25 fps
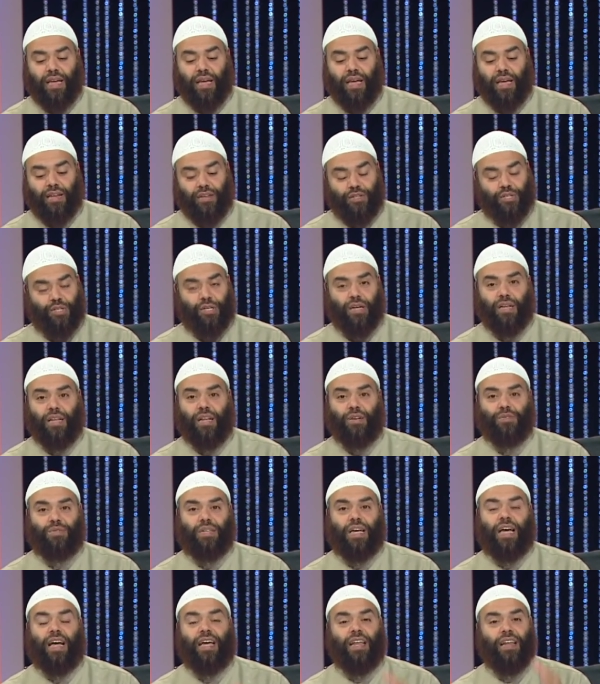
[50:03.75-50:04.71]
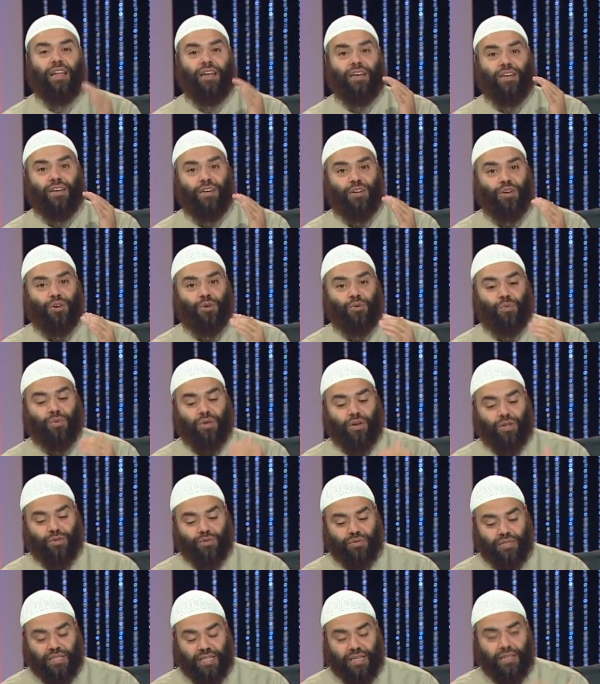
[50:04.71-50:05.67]
And inshallah ta'ala, we'll
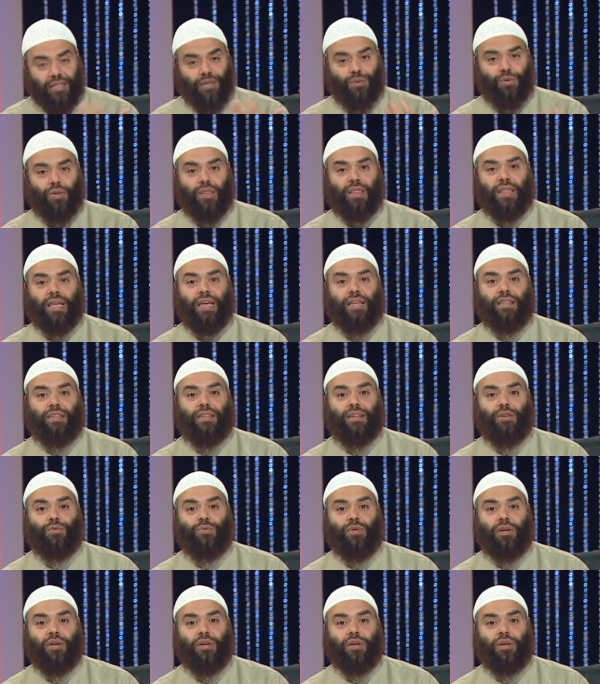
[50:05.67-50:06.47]
continue with that and